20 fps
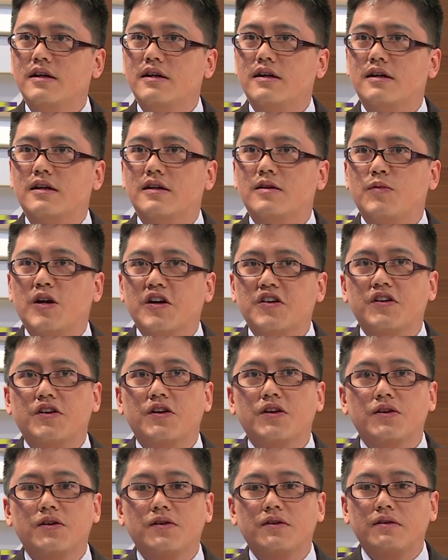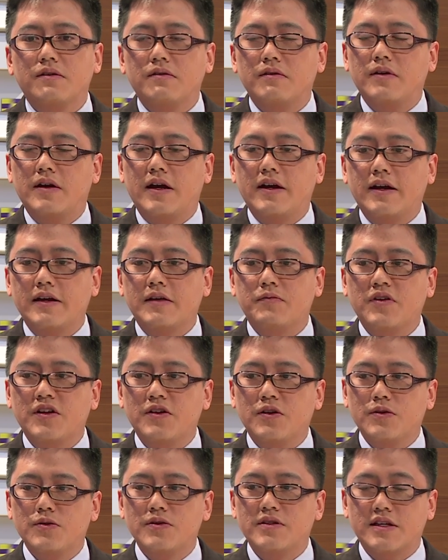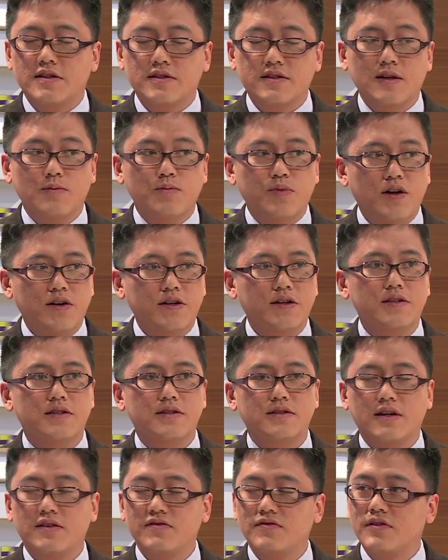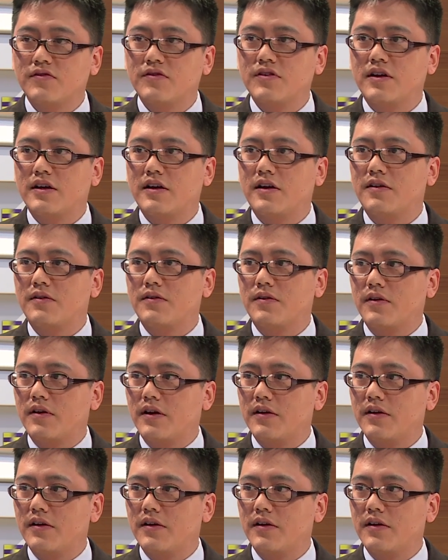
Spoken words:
The market here, we know that some pockets are